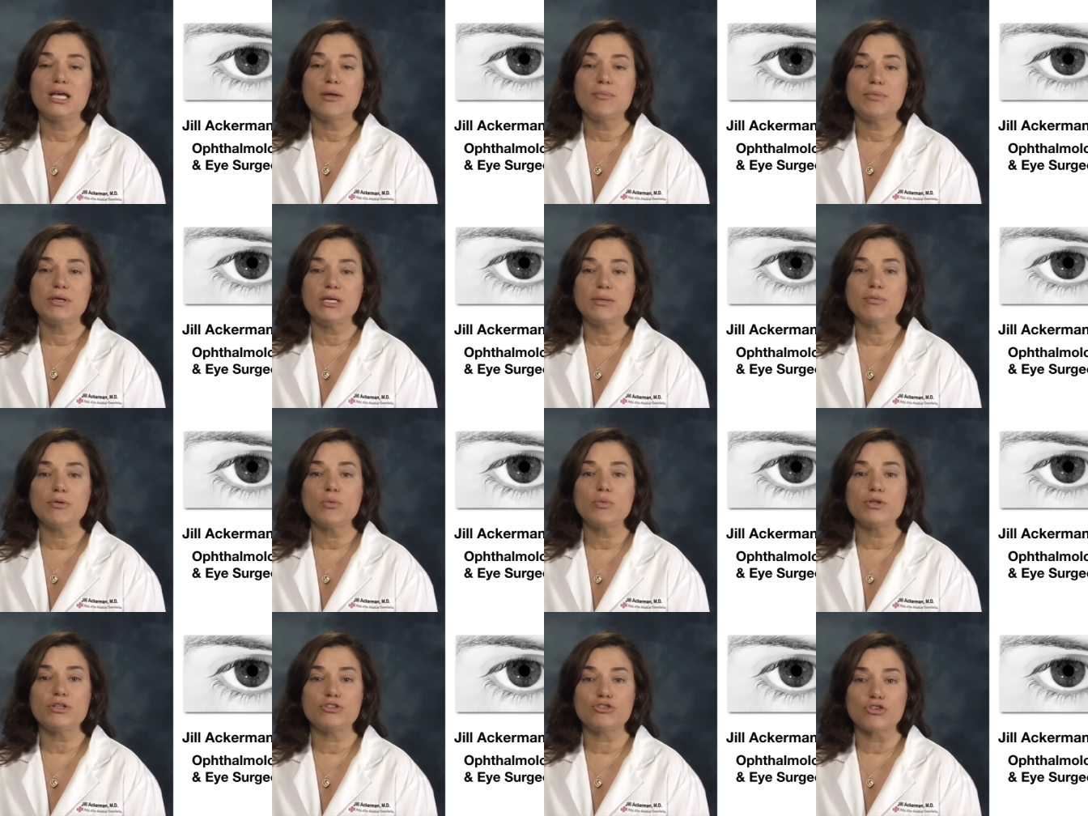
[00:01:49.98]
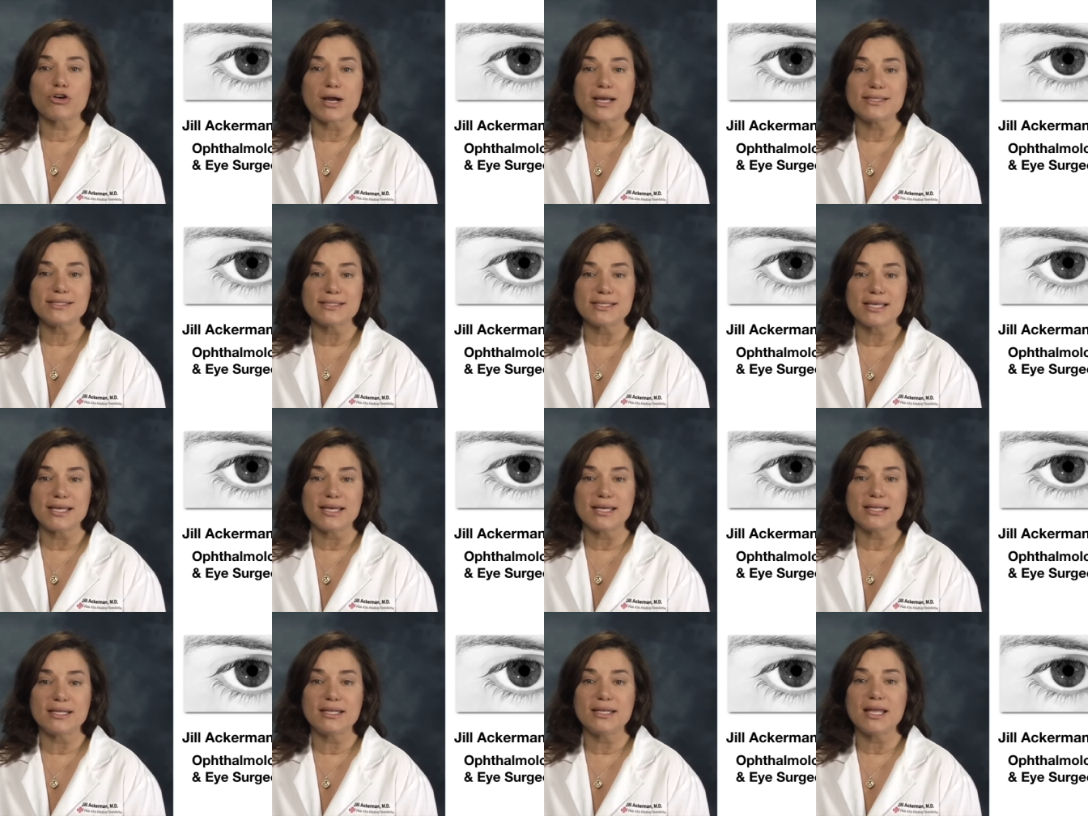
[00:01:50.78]
People with dry
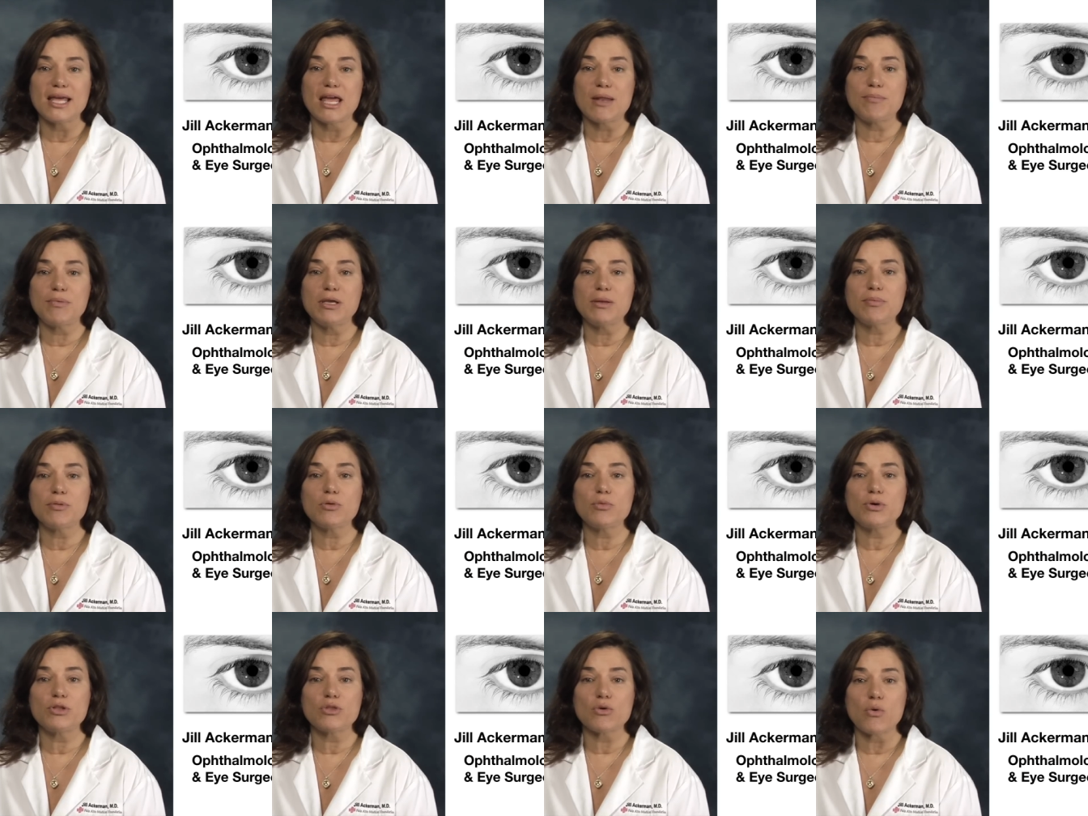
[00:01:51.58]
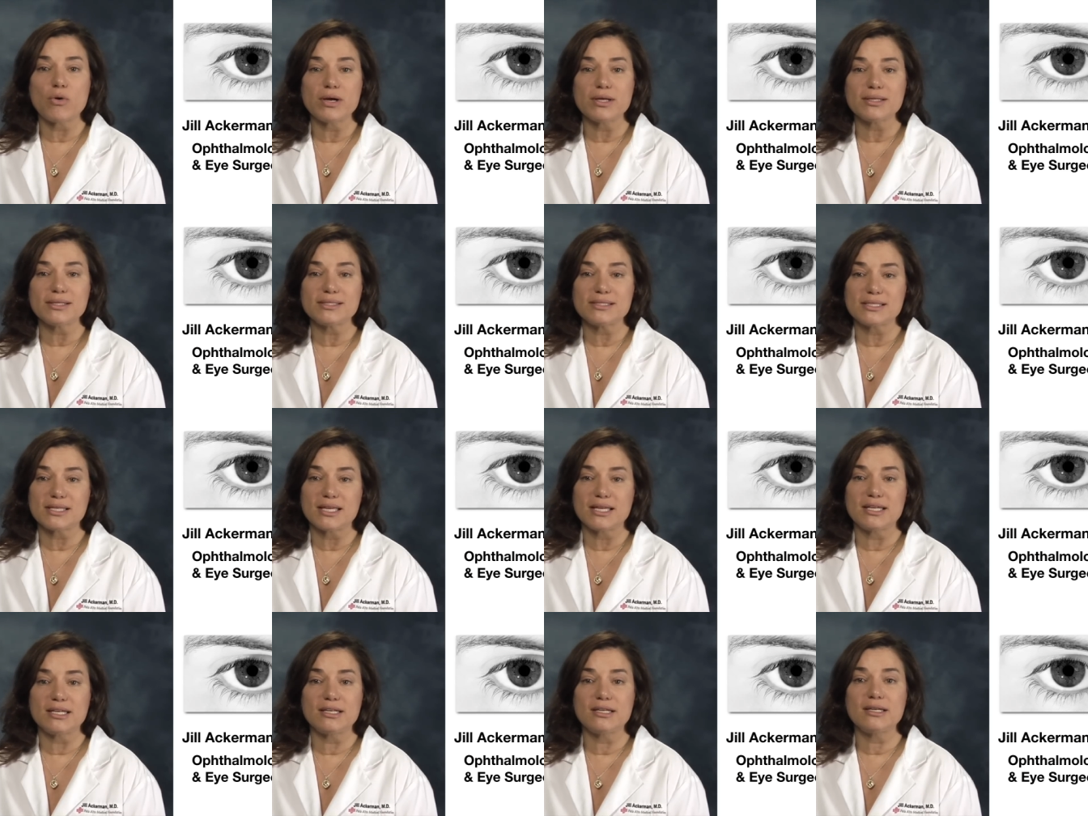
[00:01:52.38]
skin and people with oily
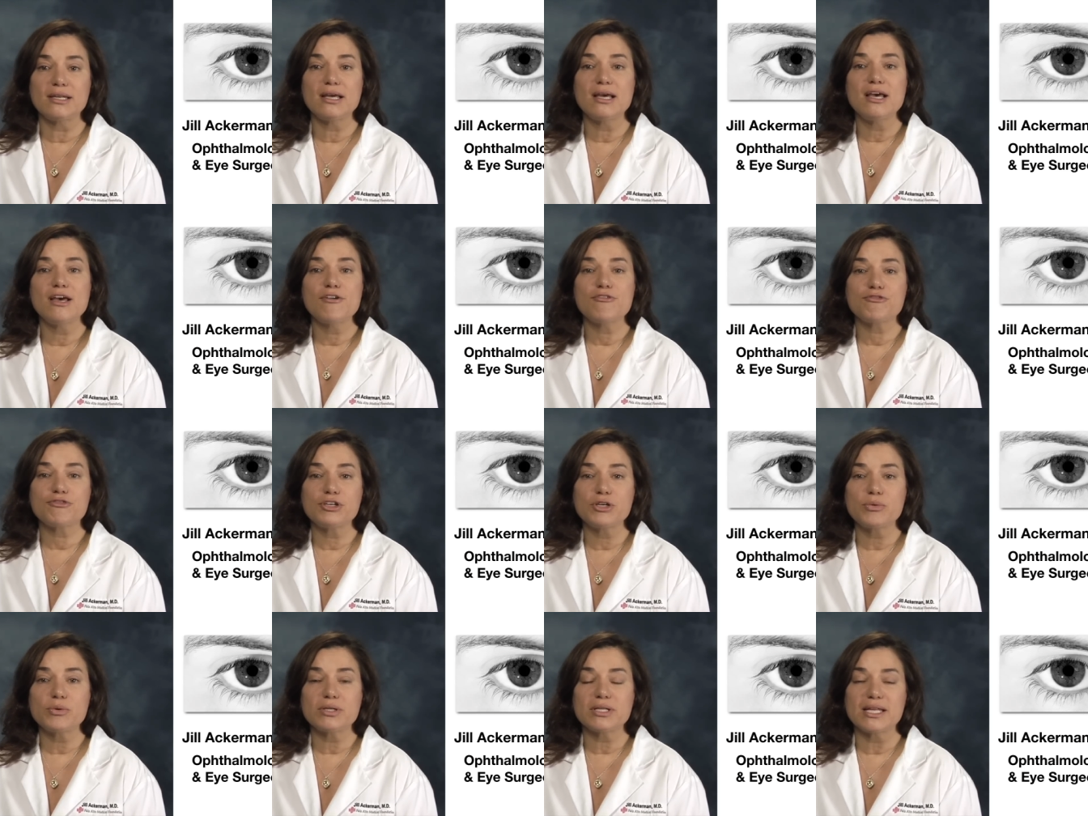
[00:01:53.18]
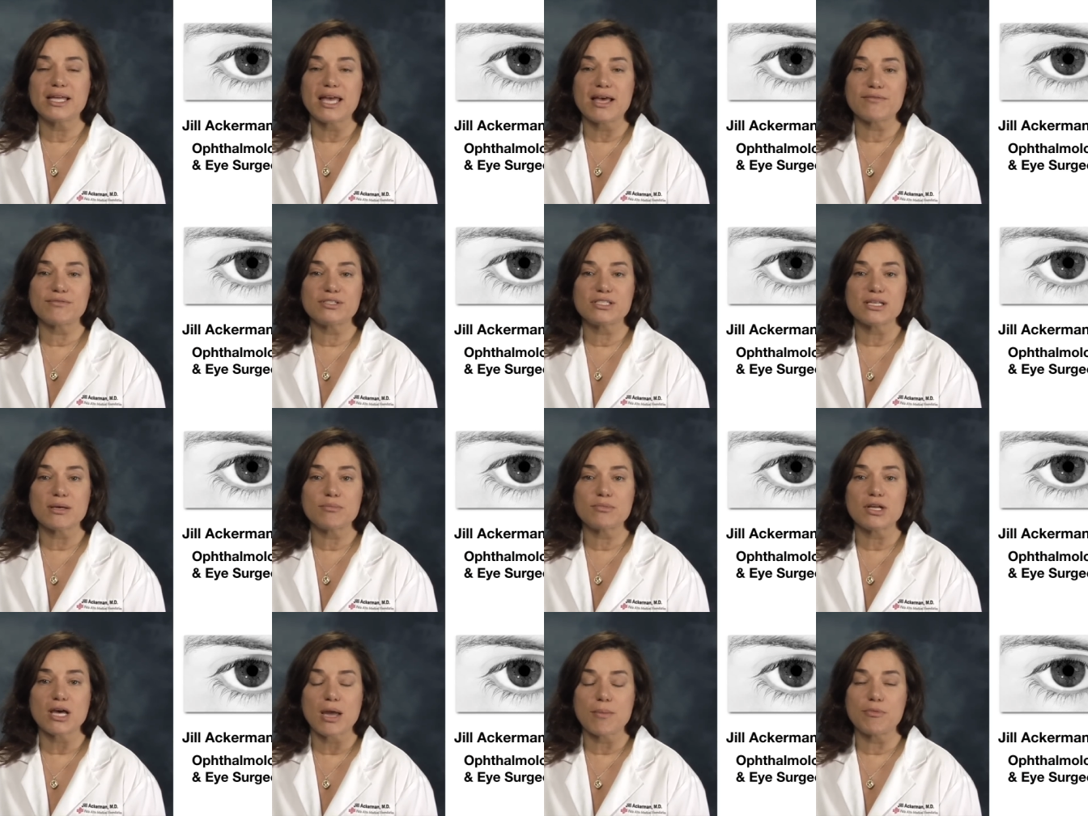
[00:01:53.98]
skin frequently have
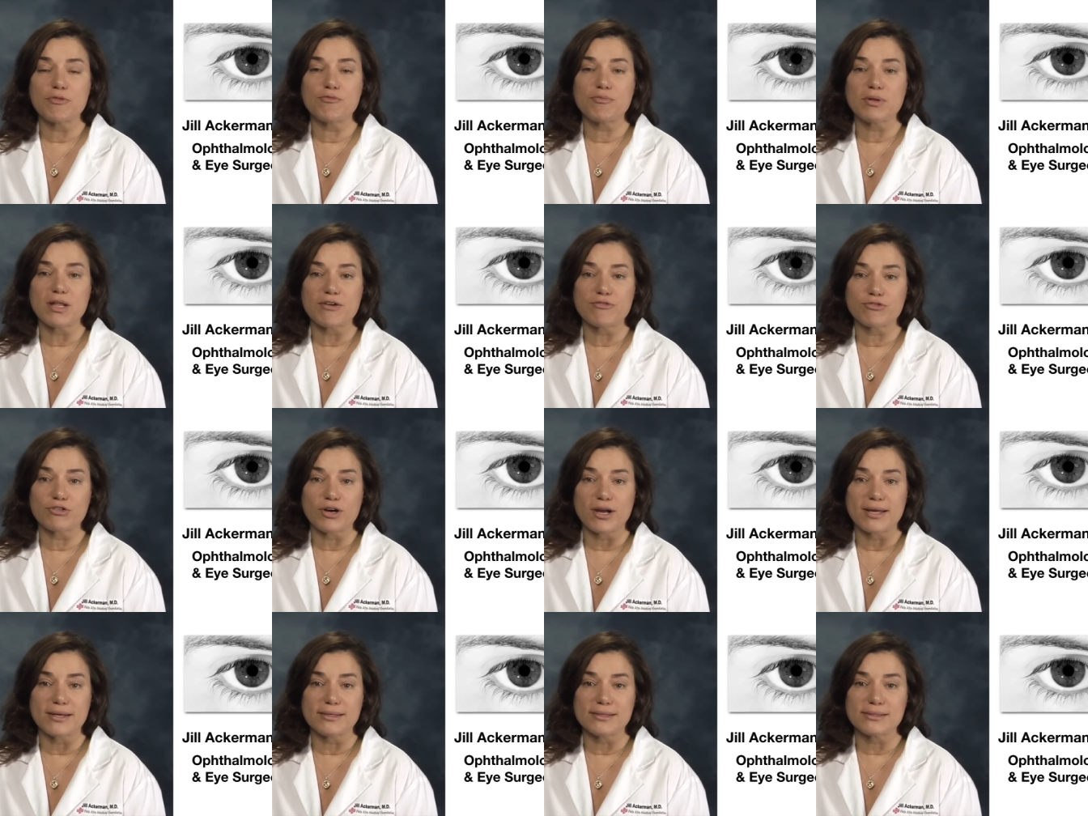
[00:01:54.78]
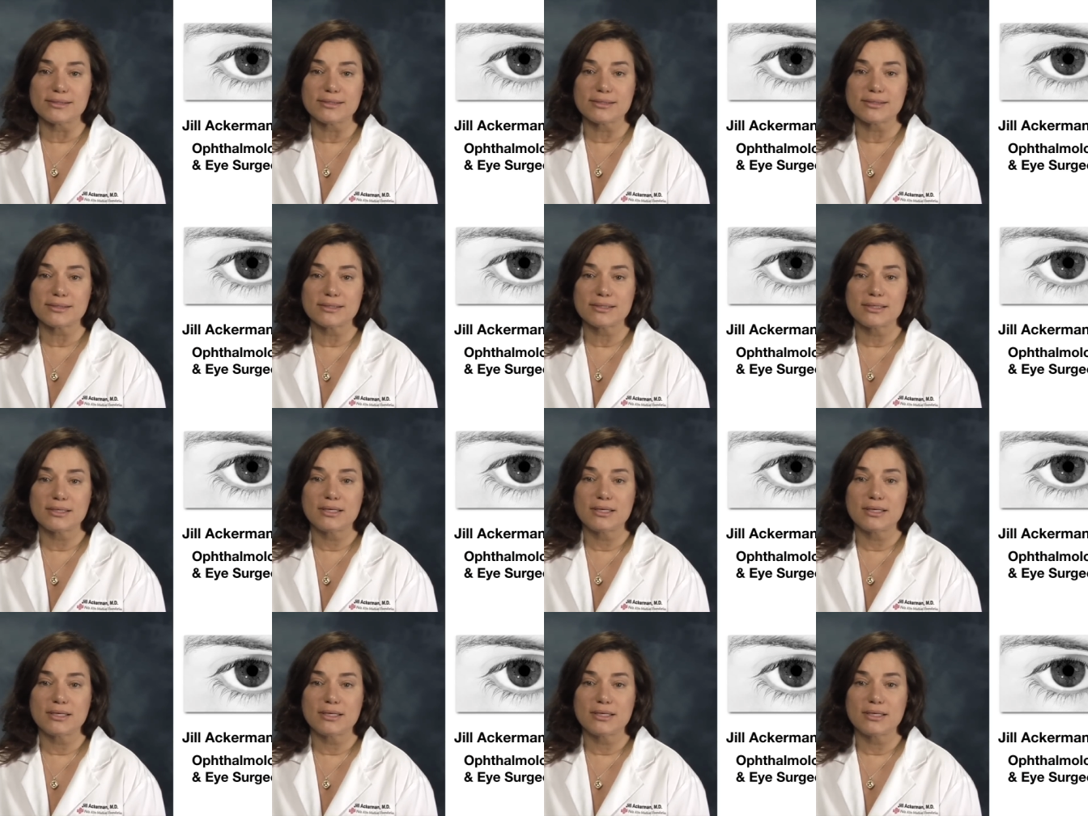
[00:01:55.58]
some type of blepharitis.